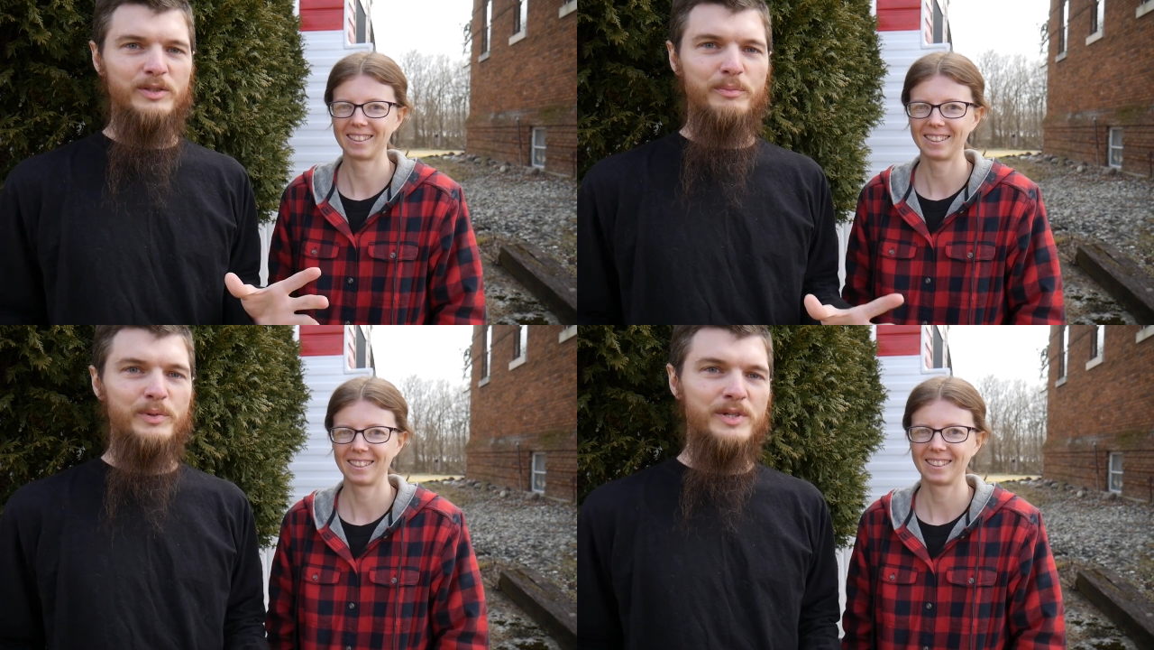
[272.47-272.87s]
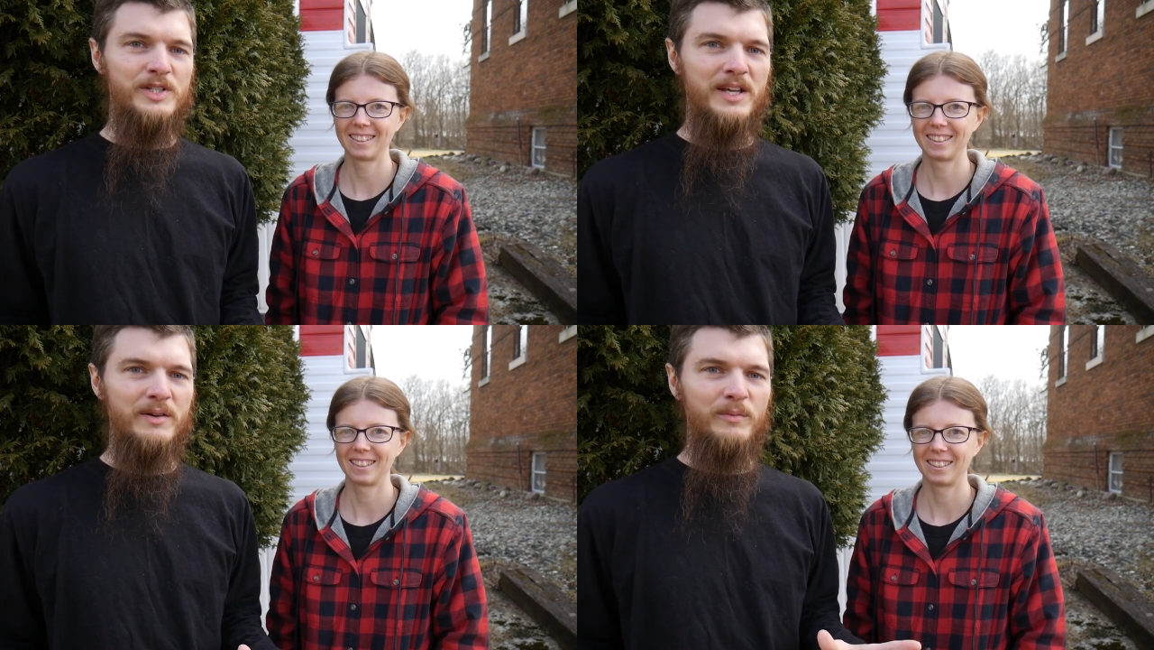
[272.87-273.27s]
Speaker 1: to
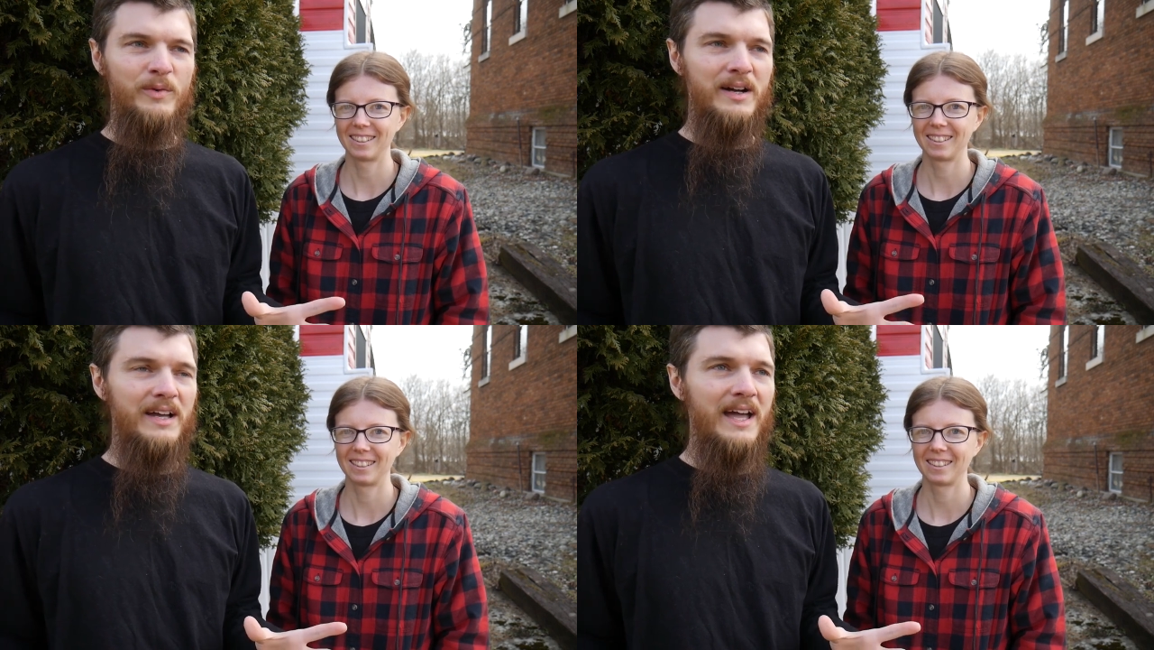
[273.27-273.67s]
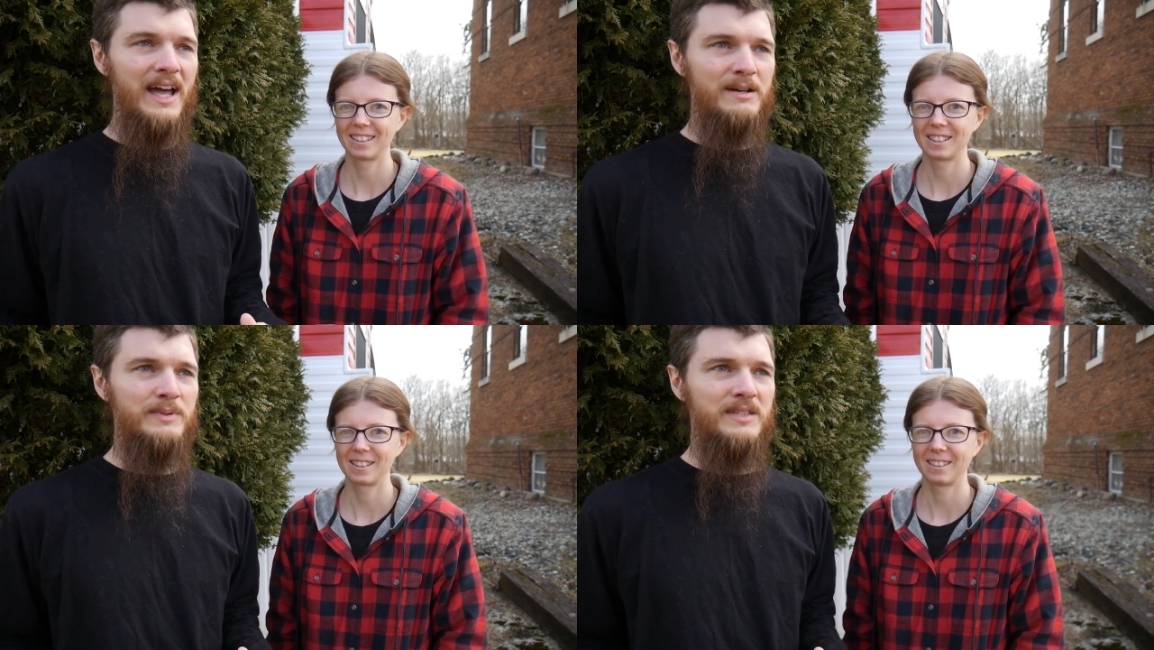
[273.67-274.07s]
appreciate what
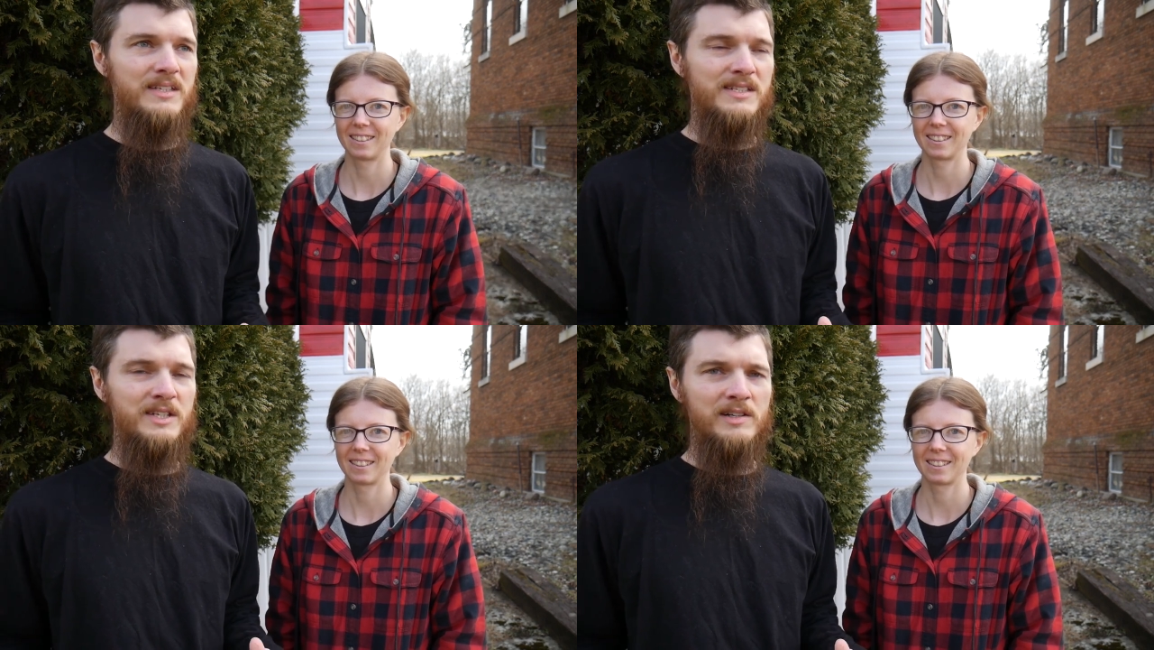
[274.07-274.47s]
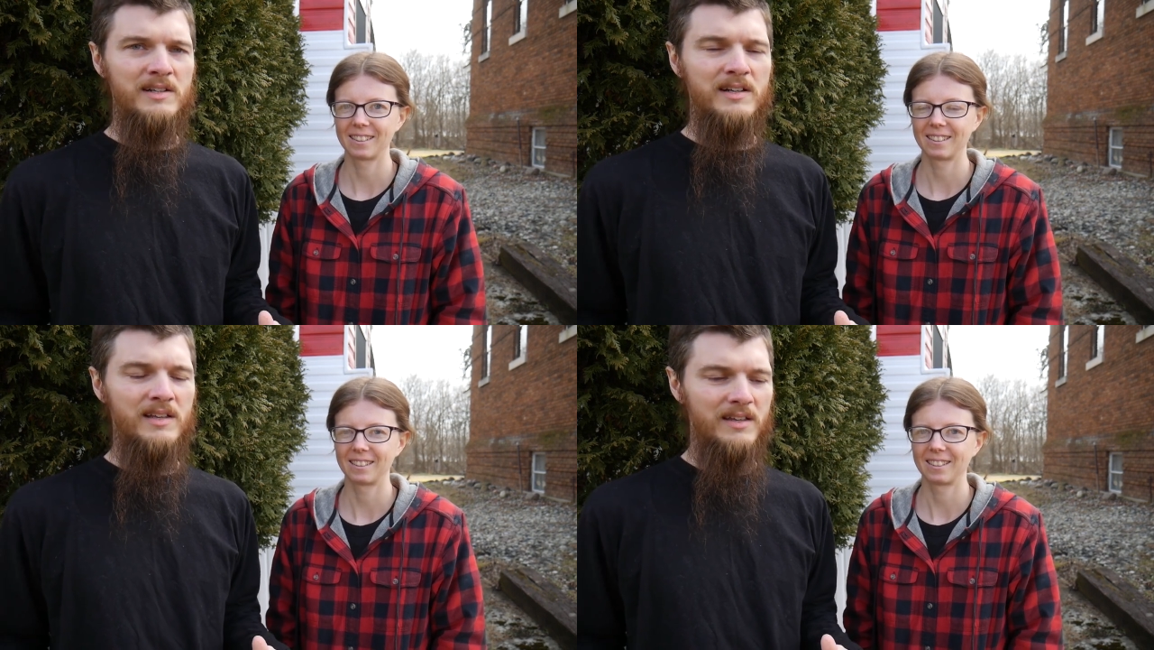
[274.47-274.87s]
happened this
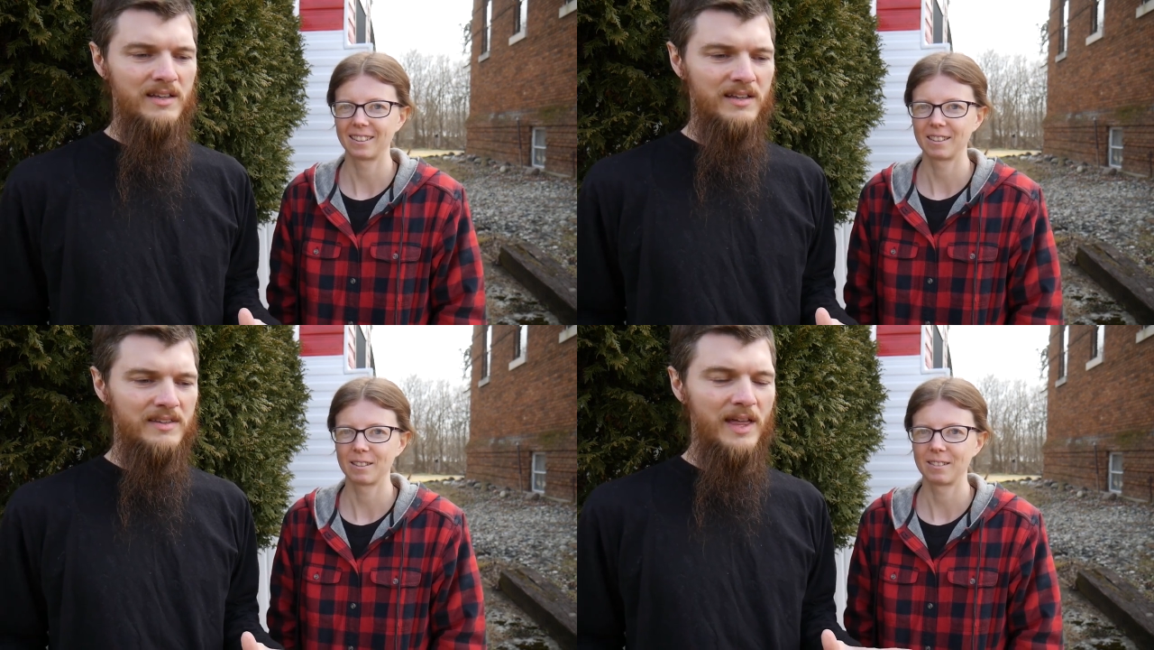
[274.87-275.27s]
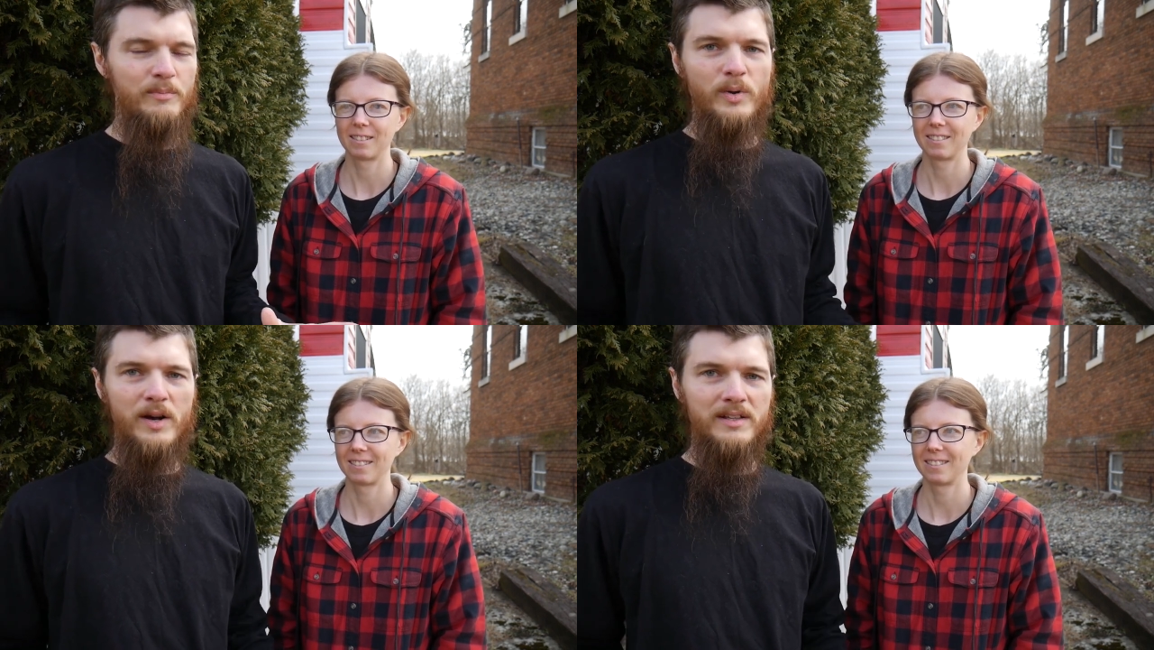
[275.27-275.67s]
year
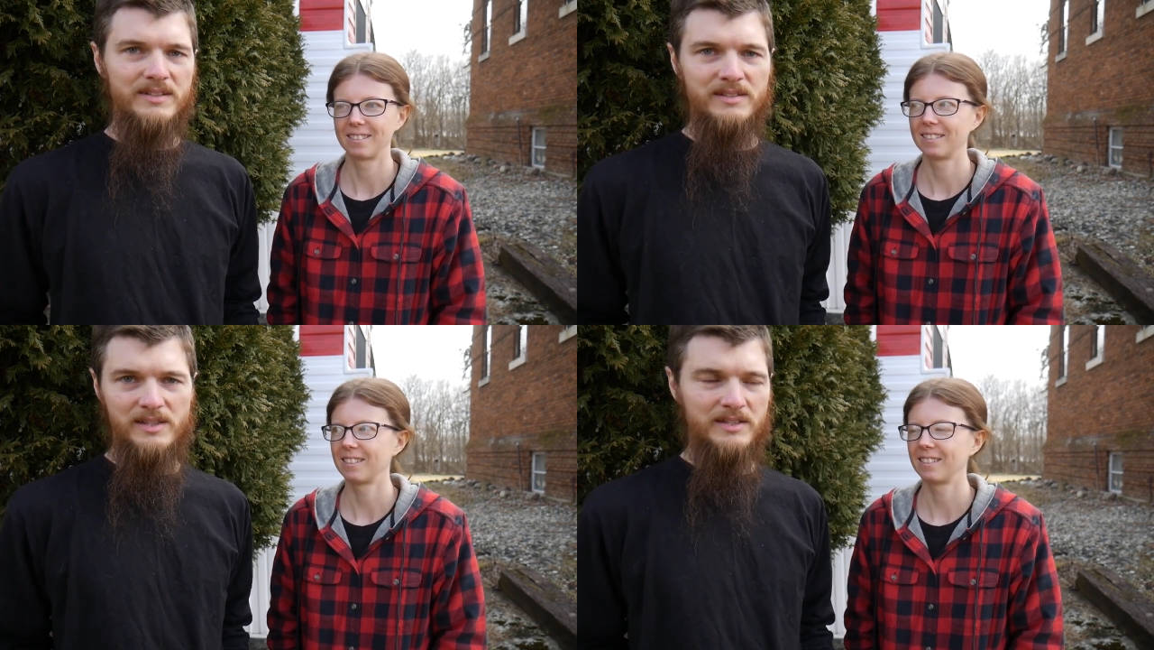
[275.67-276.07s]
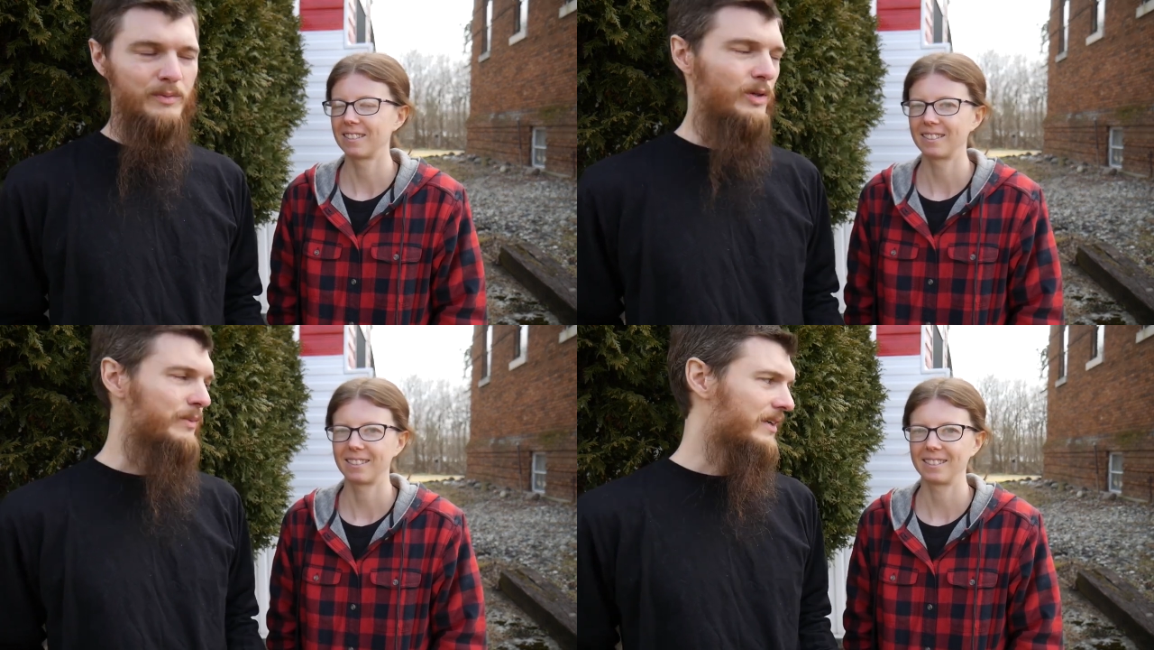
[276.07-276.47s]
that brought us to this
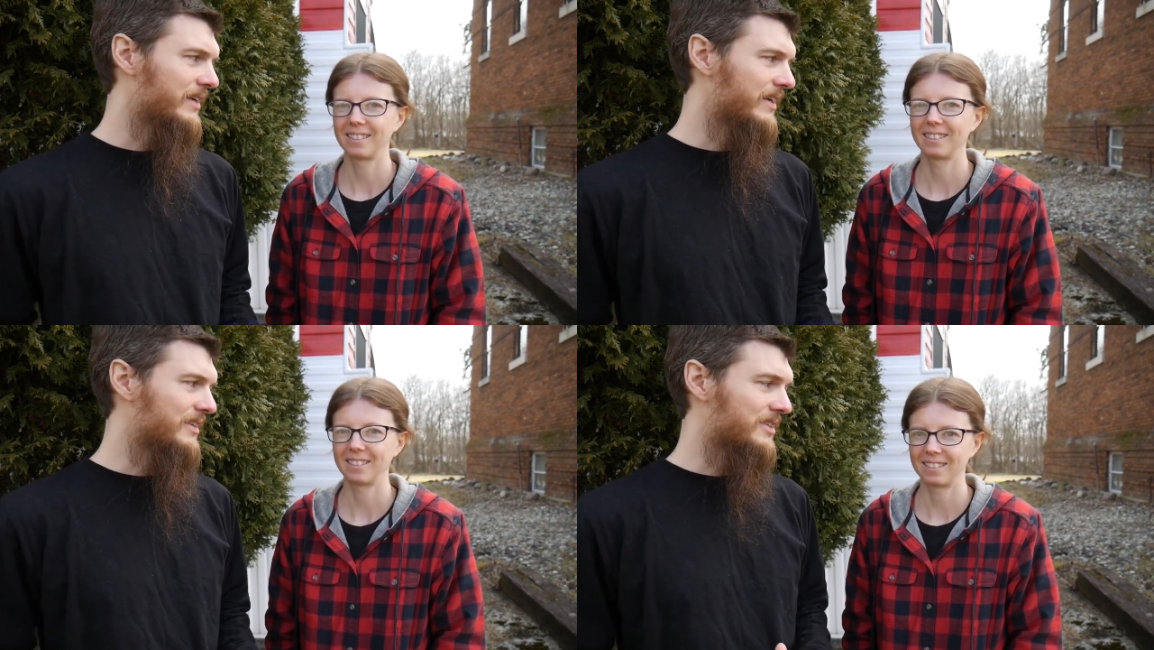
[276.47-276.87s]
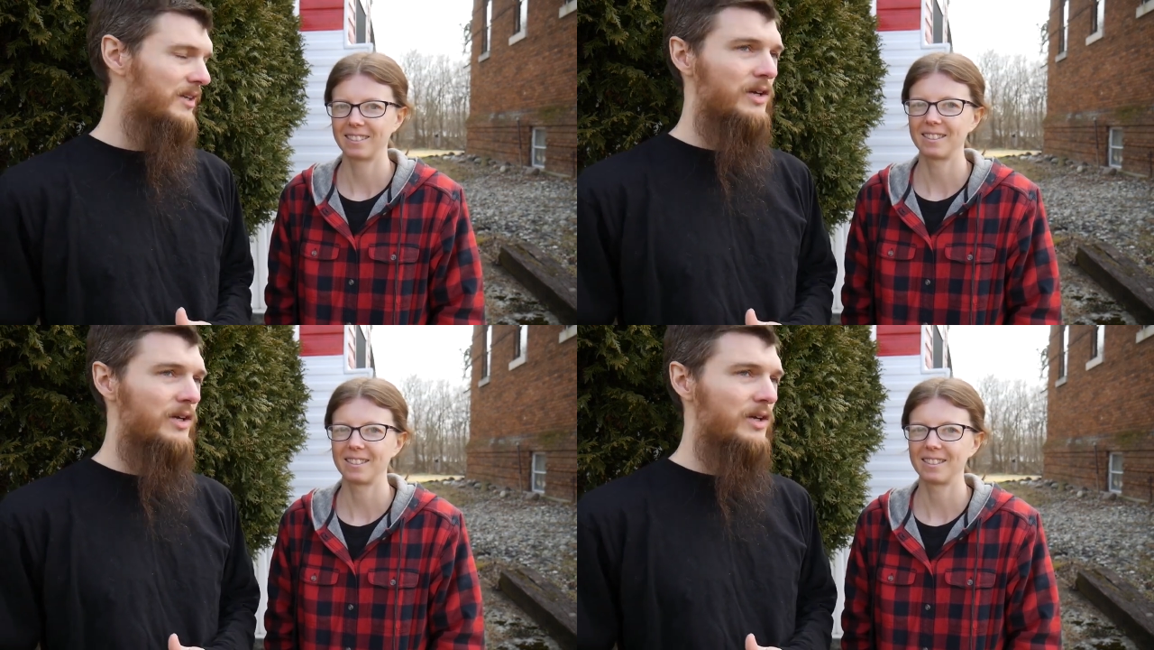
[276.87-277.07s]
moment. It's